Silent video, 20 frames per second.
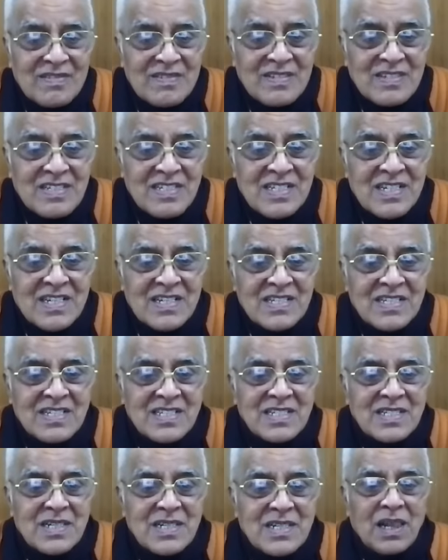
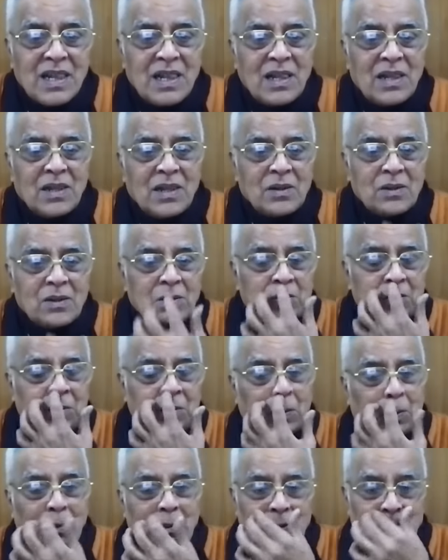
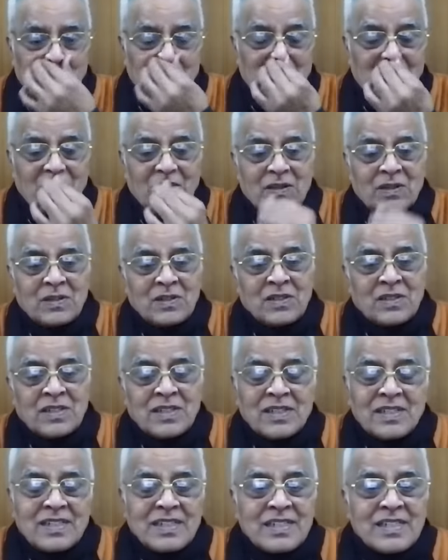
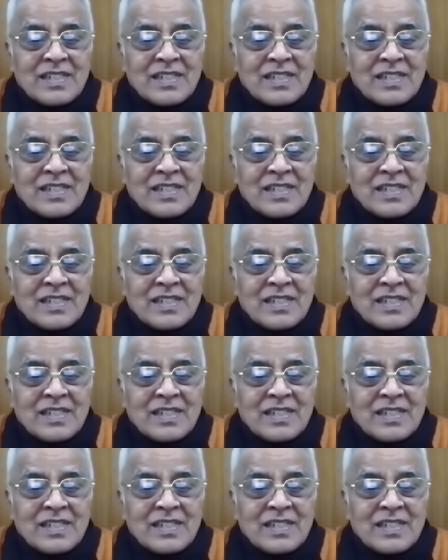[no speech]